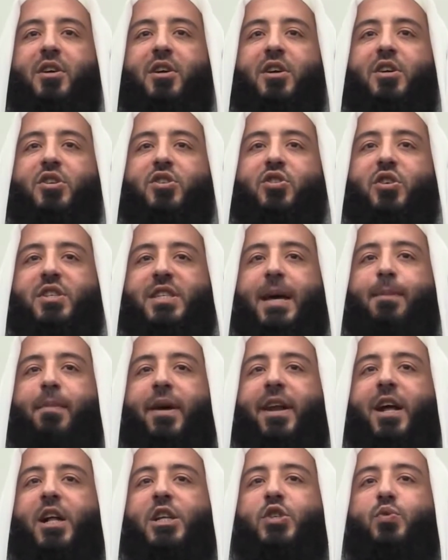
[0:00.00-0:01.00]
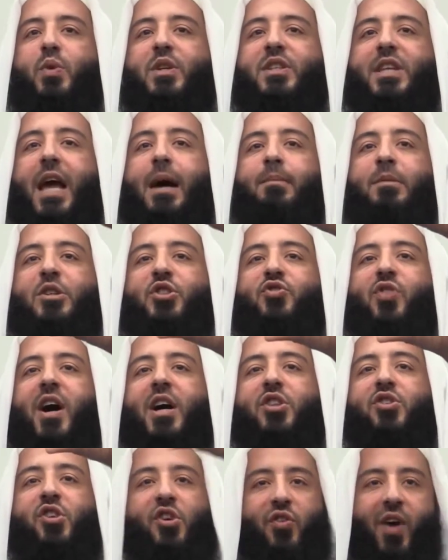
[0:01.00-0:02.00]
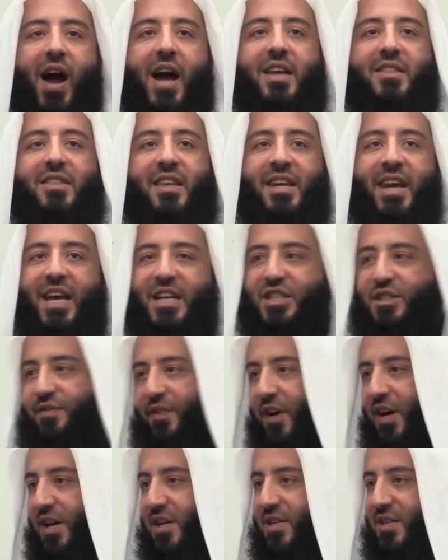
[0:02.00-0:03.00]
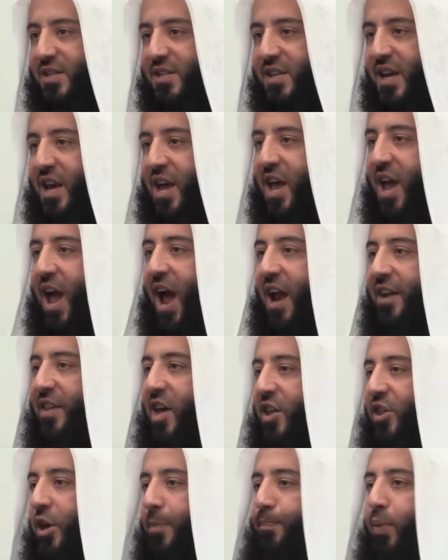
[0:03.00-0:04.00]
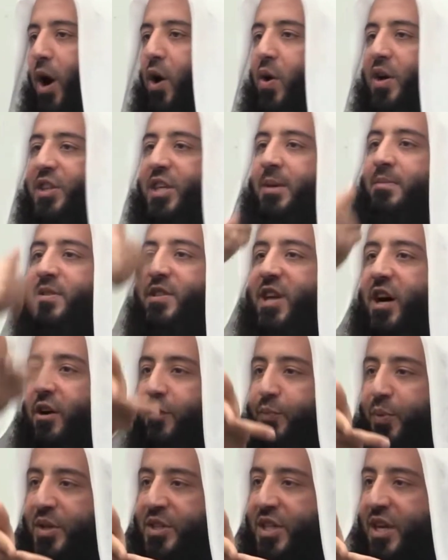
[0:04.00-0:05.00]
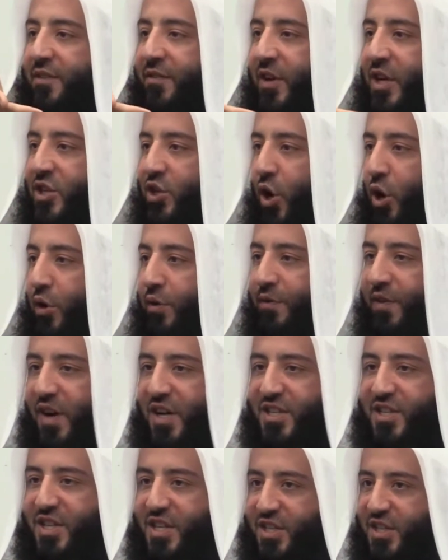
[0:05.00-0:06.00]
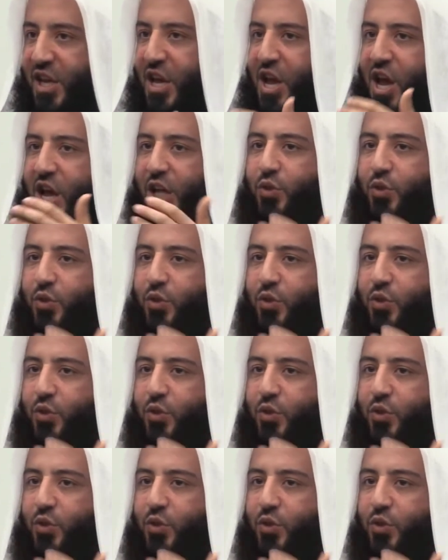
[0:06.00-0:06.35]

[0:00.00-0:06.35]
So someone else would come and try to write the next verse. And then the poet himself would give his own verses.